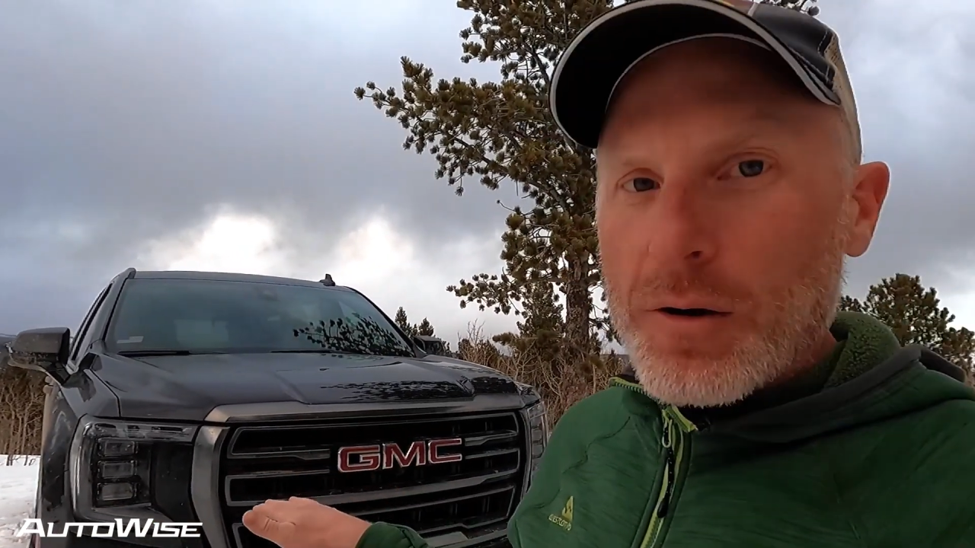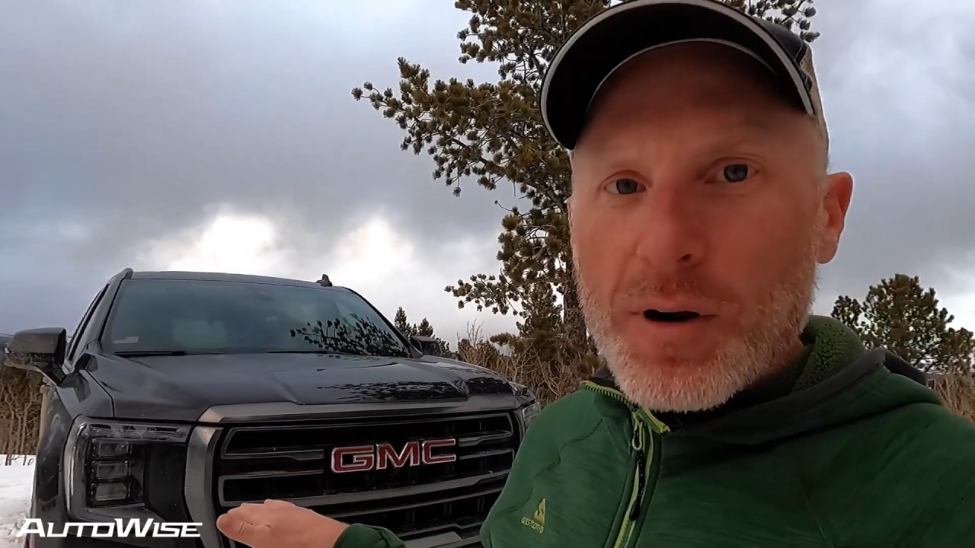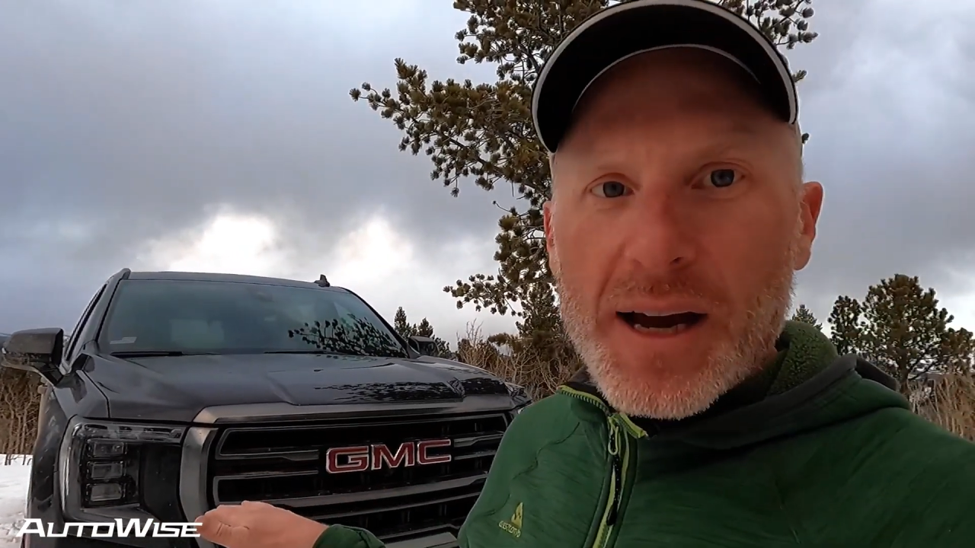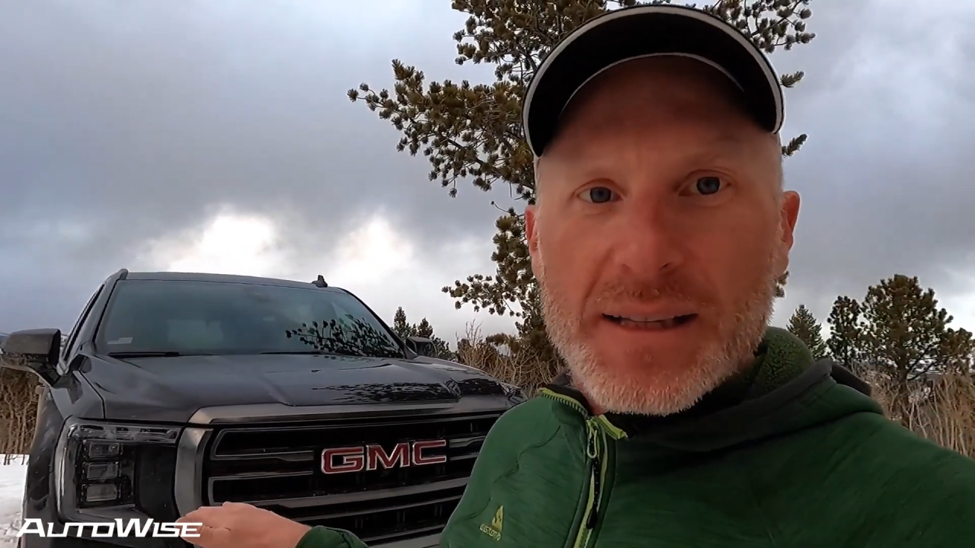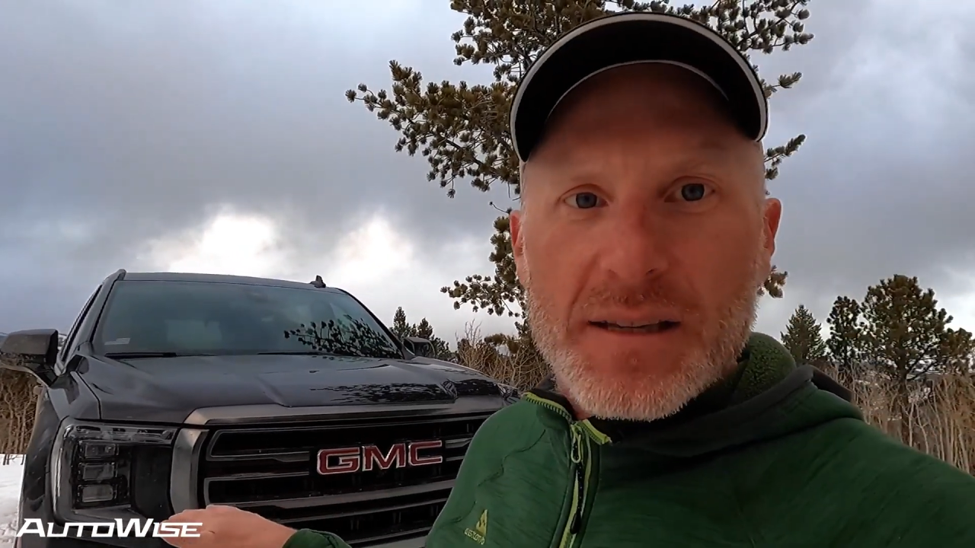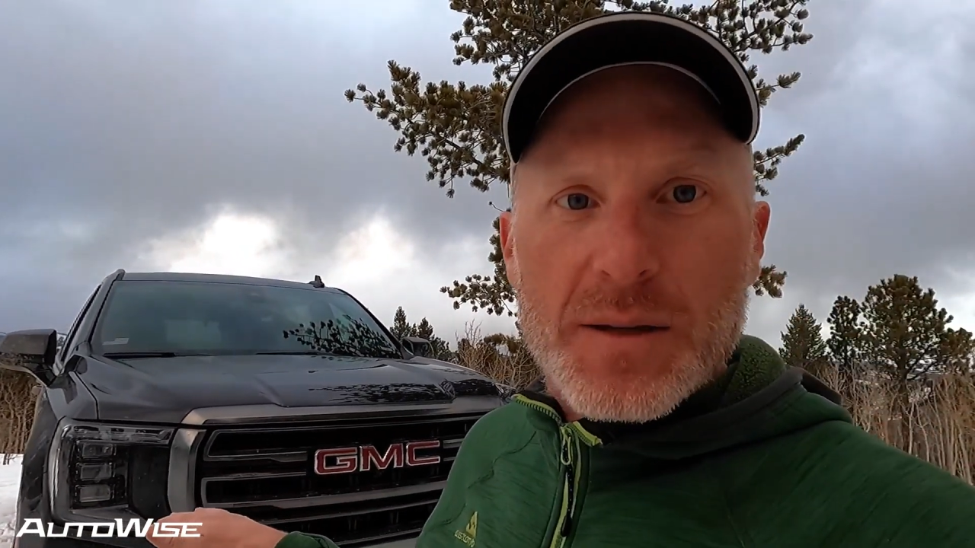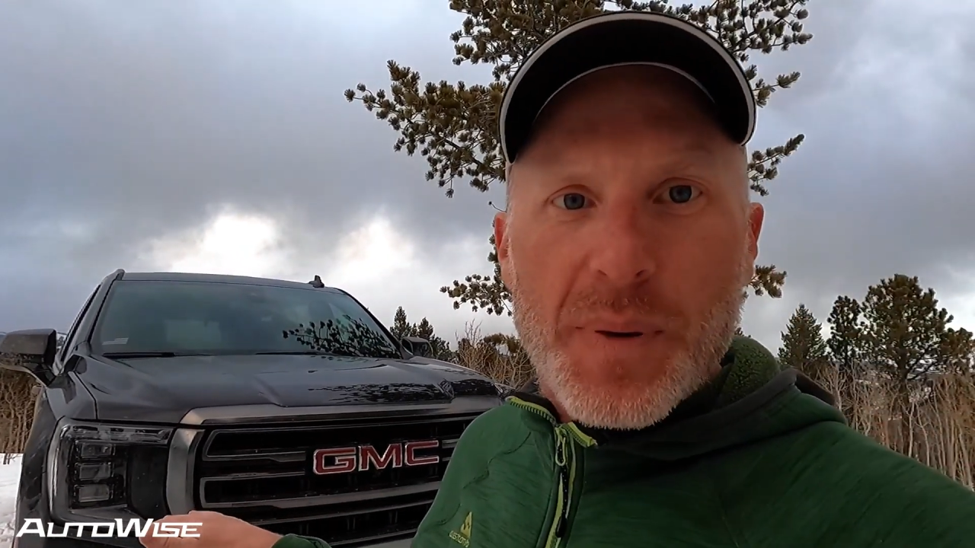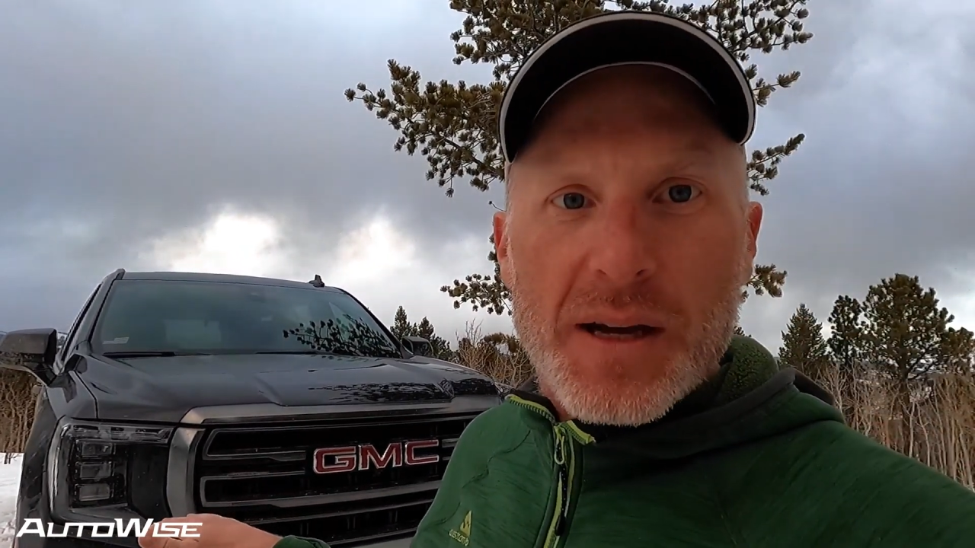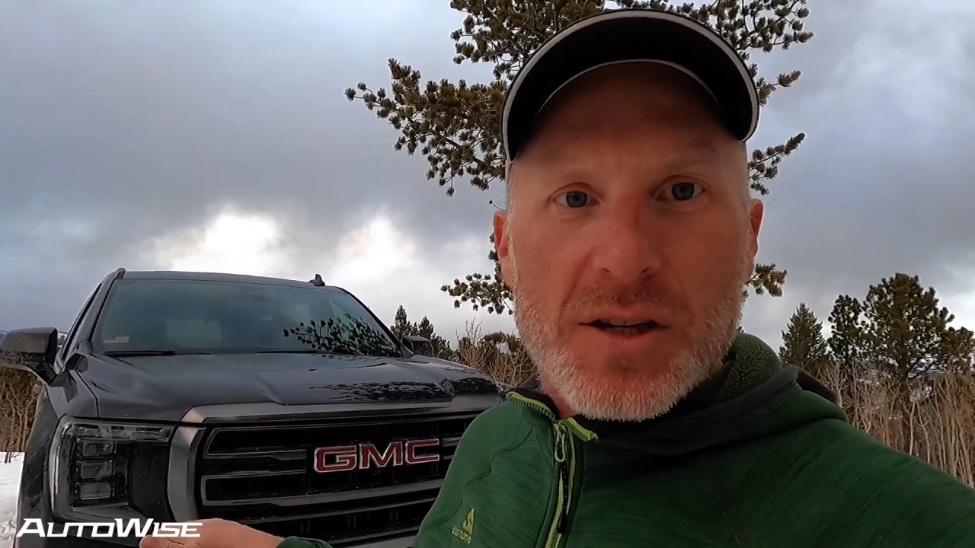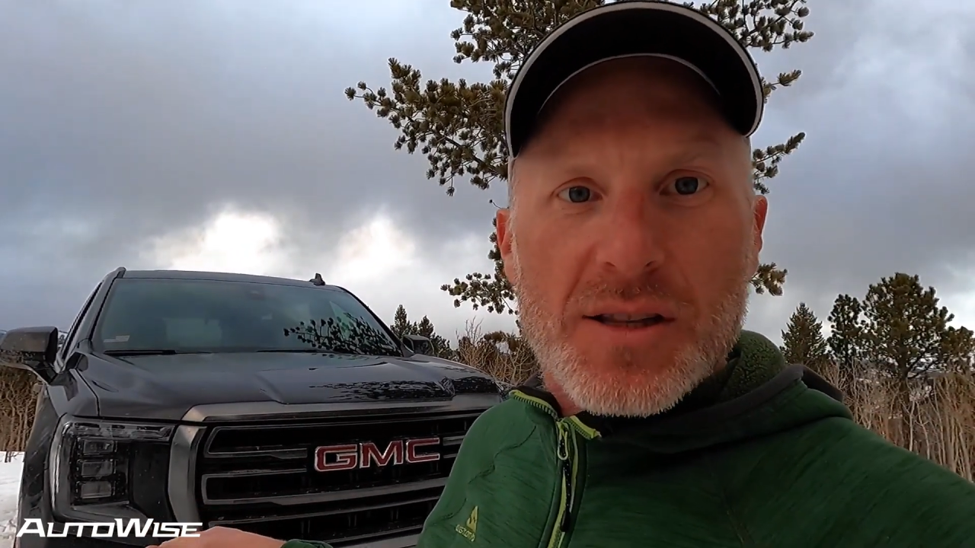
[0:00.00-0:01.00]
air ride
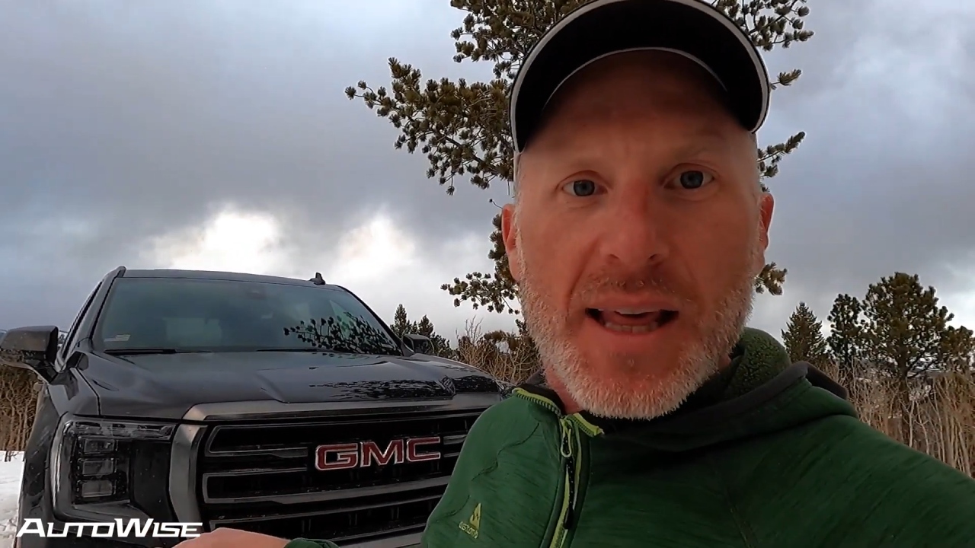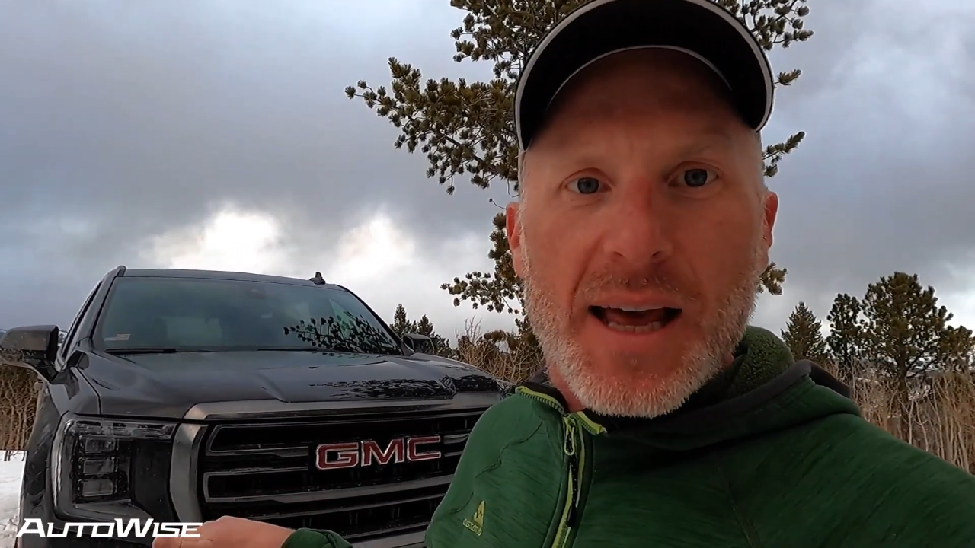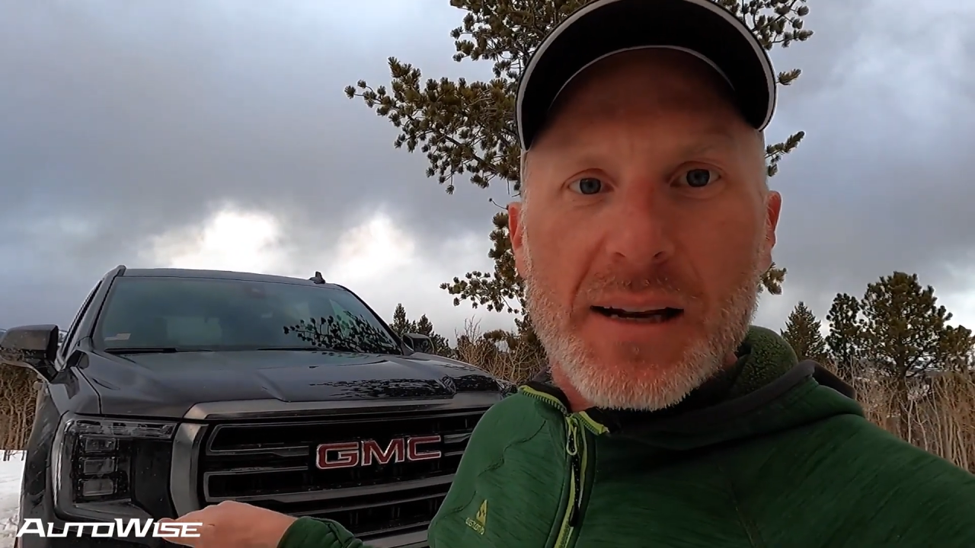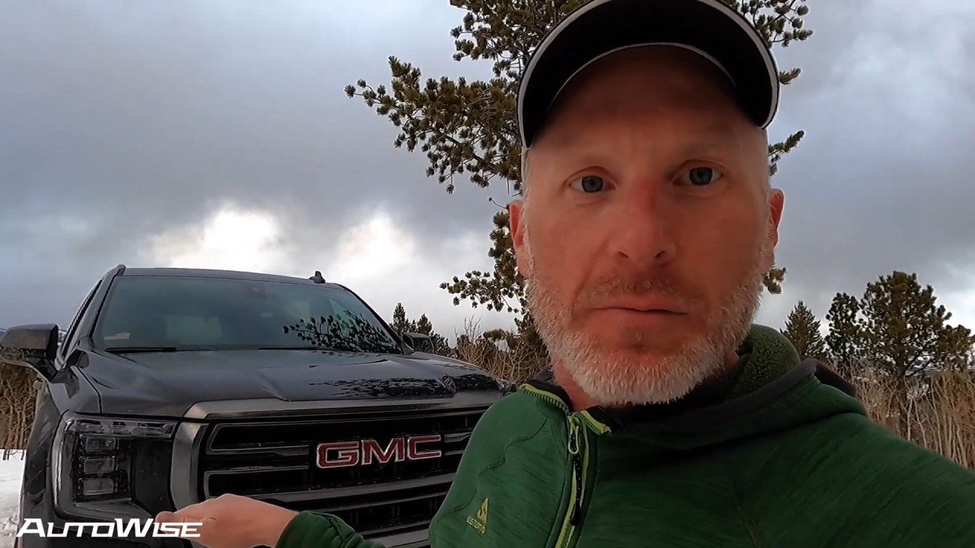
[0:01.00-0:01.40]
suspension that